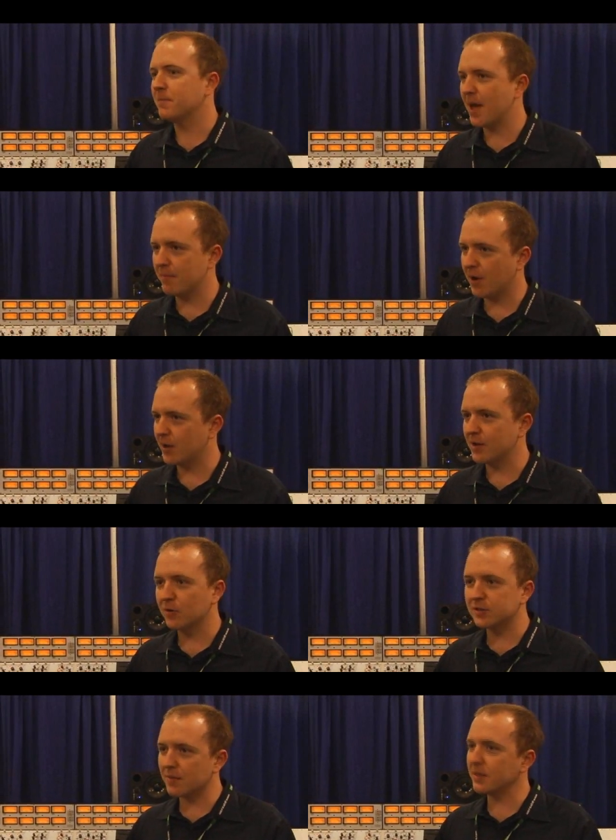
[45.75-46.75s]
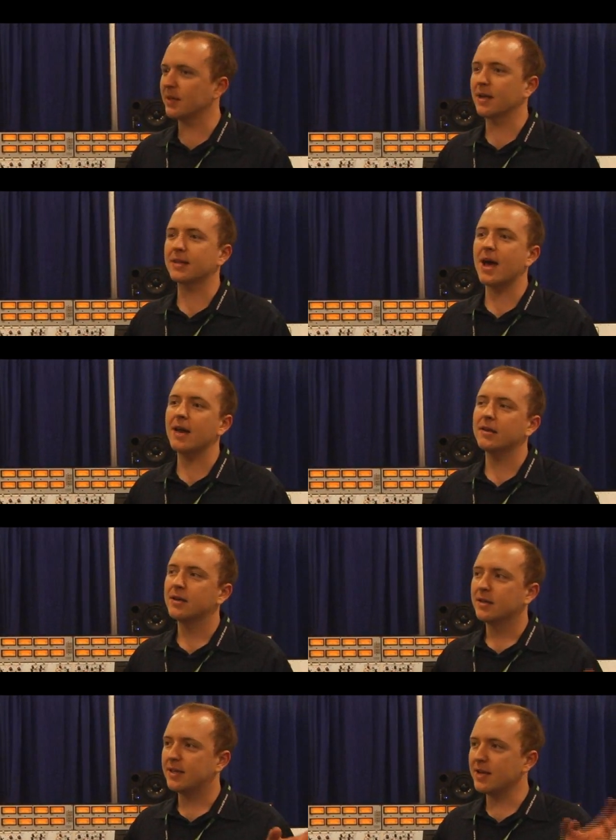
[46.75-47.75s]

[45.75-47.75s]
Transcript: M audio or something like that,